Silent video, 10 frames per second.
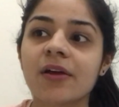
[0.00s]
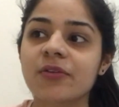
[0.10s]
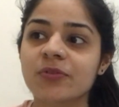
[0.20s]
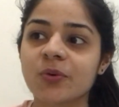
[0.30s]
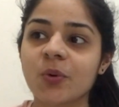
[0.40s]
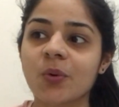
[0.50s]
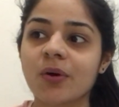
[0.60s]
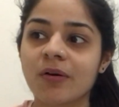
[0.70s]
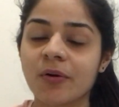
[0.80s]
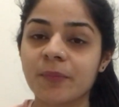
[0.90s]
So
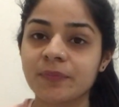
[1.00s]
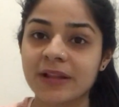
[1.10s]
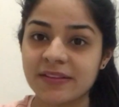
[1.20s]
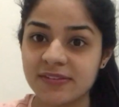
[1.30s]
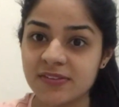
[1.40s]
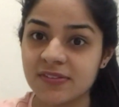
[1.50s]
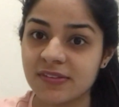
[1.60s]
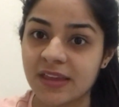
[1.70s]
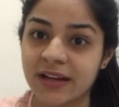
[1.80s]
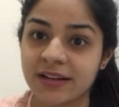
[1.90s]
let's
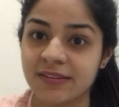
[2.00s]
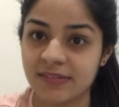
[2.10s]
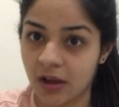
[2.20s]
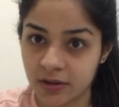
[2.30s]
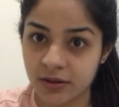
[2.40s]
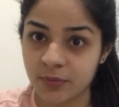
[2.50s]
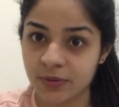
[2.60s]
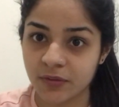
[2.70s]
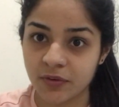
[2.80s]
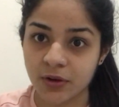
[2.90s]
just get started with
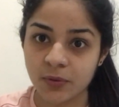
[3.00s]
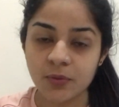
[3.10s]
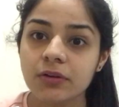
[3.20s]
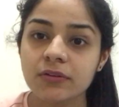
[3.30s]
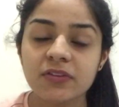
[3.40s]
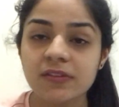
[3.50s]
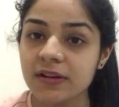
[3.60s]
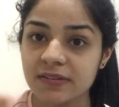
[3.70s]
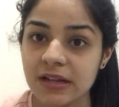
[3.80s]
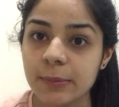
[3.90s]
the video. Just a
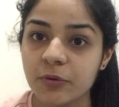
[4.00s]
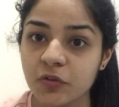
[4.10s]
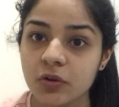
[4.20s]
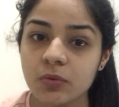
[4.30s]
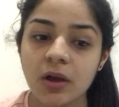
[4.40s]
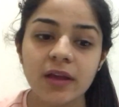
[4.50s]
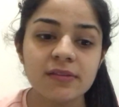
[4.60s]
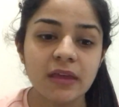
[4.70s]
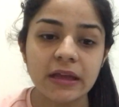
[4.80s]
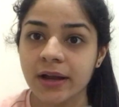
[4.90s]
disclaimer for you guys,
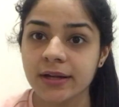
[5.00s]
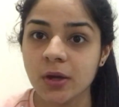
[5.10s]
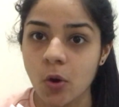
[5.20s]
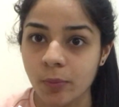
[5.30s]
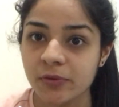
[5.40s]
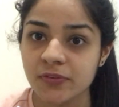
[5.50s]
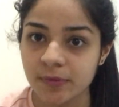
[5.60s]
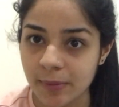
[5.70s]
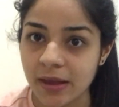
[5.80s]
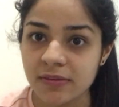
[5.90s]
I did commerce with
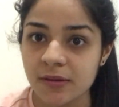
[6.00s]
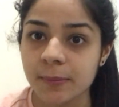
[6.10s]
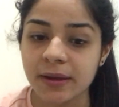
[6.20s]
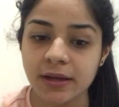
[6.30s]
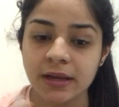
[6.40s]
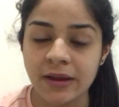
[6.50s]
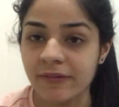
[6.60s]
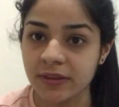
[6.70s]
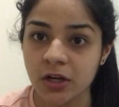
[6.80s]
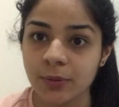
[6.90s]
maths in my
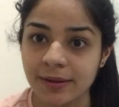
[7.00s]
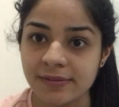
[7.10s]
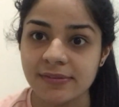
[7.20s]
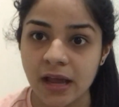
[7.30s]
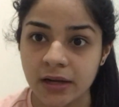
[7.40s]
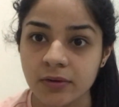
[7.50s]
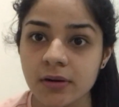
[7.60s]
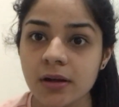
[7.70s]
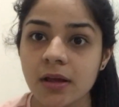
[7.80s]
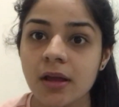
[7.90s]
11th and 12th standard.